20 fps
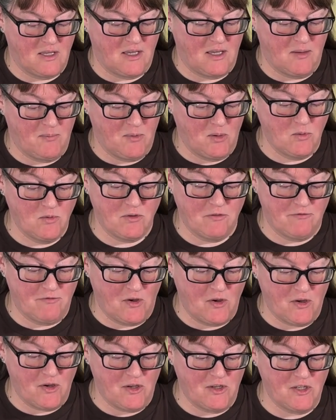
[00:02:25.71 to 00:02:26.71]
Bleu
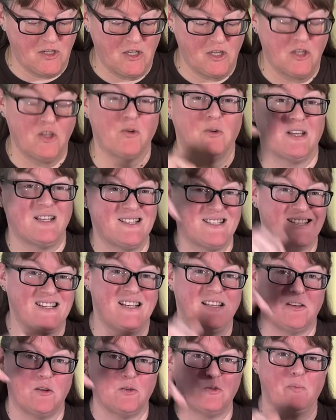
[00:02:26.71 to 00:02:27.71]
d'Auvergne, you can see
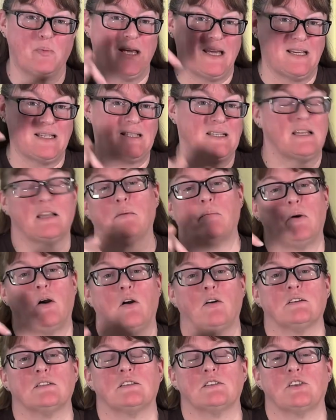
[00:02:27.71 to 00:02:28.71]
those piercing
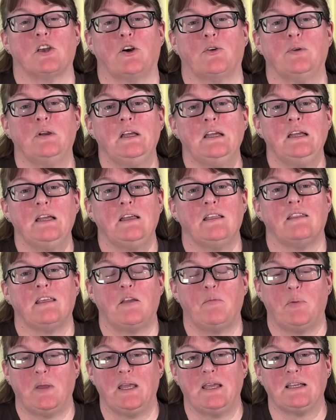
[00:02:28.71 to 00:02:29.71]
marks. So they
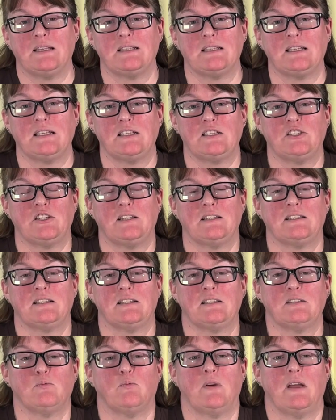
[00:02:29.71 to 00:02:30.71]
pierce these
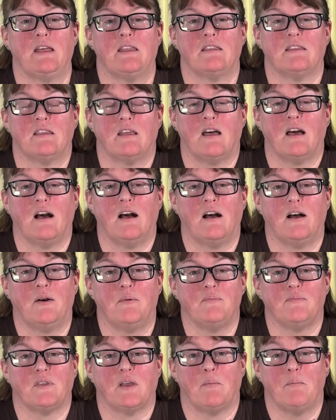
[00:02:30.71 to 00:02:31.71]
cheeses with a
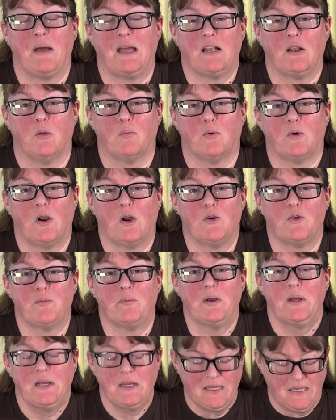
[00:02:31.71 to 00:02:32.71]
metal probe,
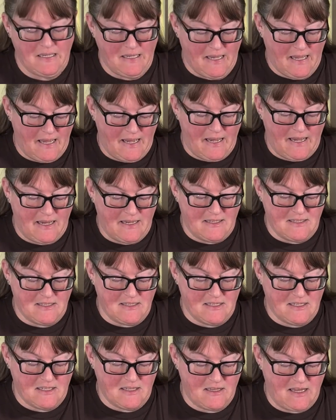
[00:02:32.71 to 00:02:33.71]
and
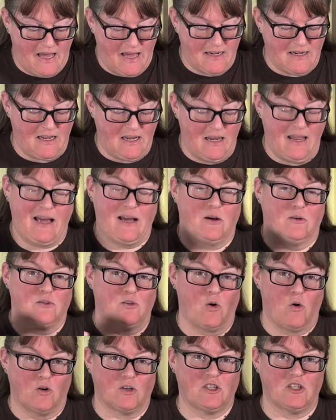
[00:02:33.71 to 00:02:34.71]
that allows
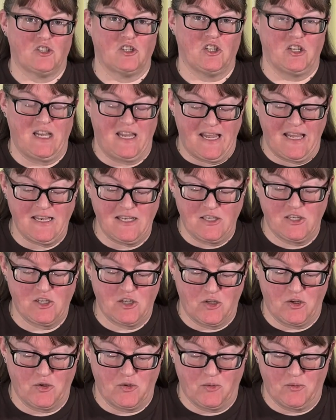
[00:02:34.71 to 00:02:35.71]
oxygen
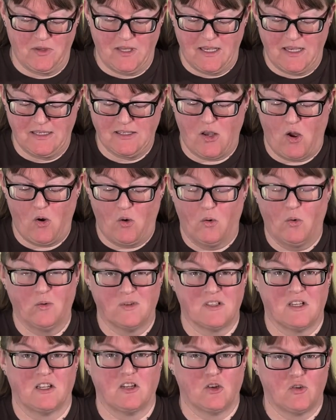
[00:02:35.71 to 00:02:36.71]
into these
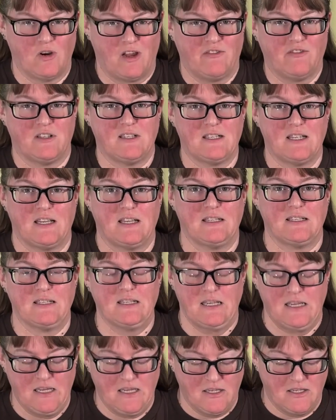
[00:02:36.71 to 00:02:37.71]
holes and crevices
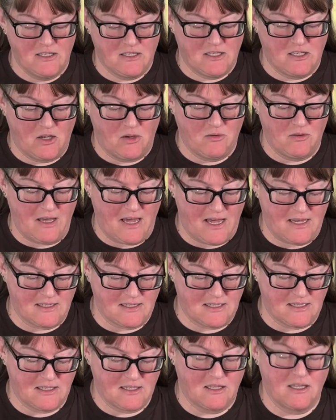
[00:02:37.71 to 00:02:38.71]
so that
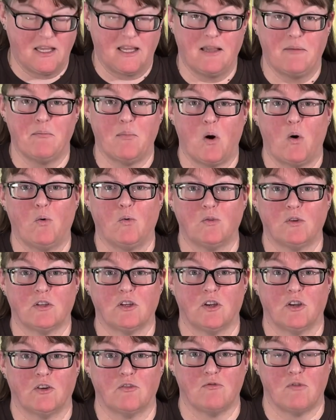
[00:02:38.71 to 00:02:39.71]
the mould
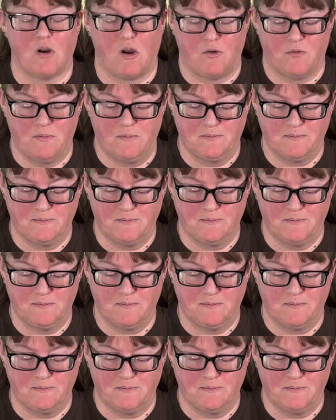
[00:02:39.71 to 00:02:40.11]
can grow.